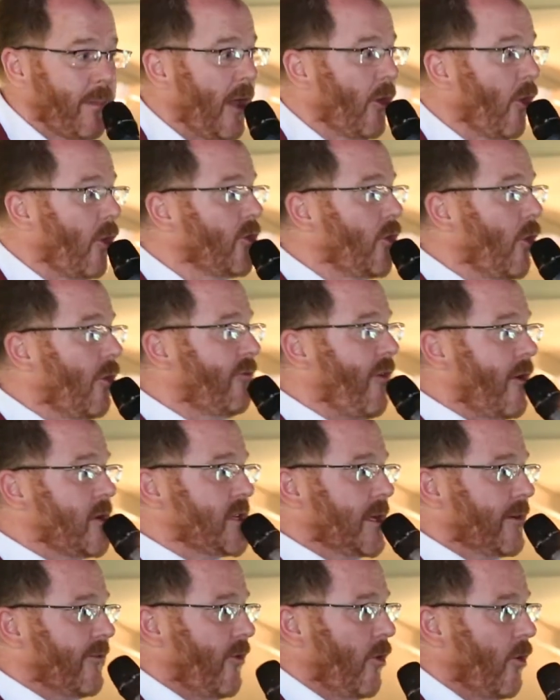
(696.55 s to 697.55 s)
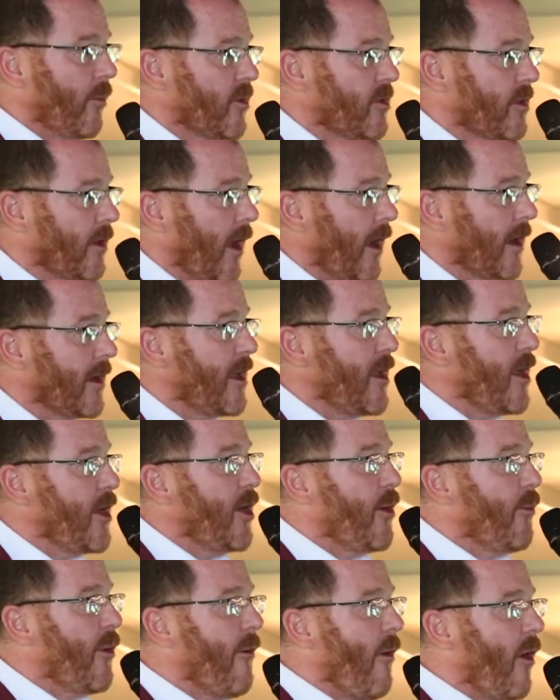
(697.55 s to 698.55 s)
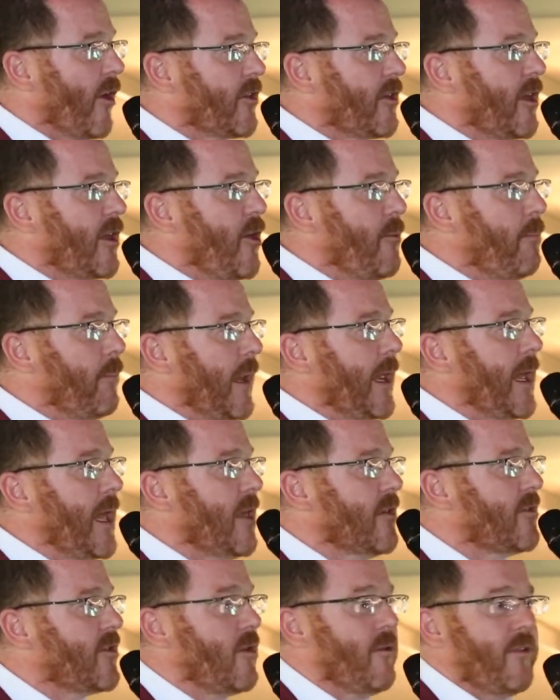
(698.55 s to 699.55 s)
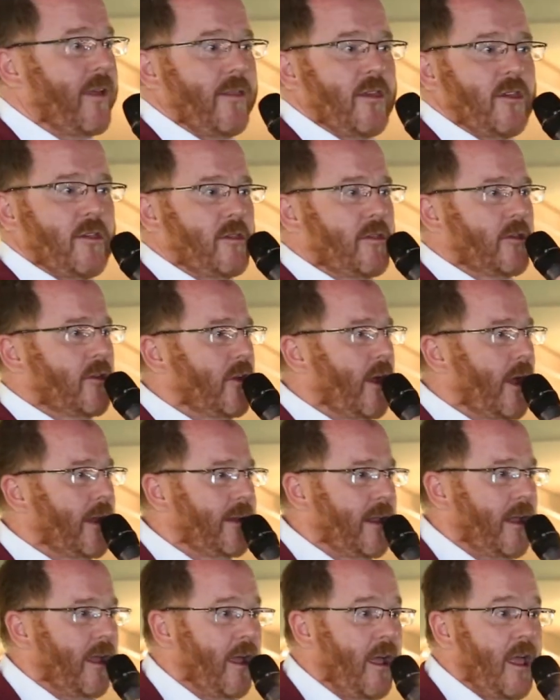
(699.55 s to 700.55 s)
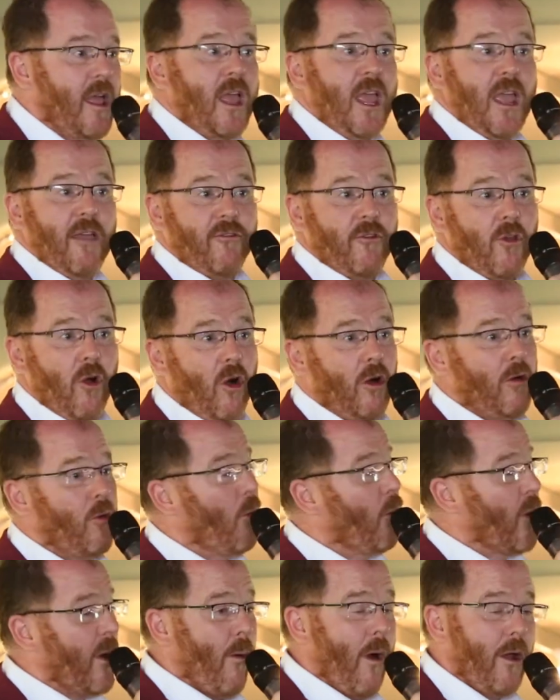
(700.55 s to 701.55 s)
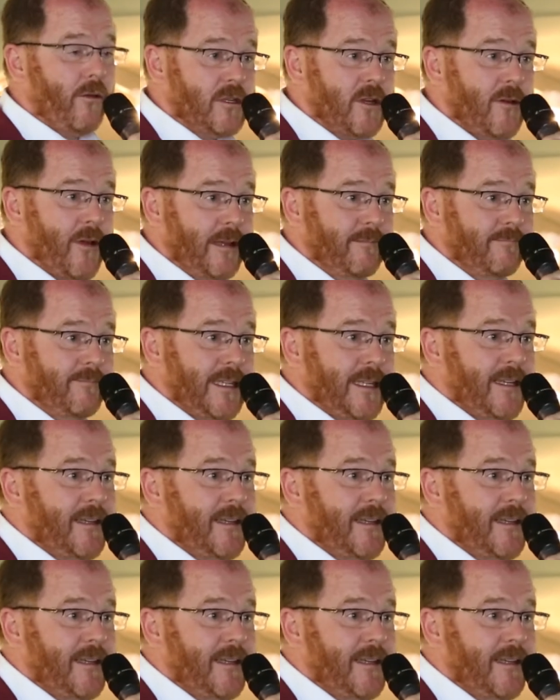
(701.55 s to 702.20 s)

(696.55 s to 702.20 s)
And on your voting forms tonight, we're asking you, please, do you think this is a good idea? If not, we won't do it.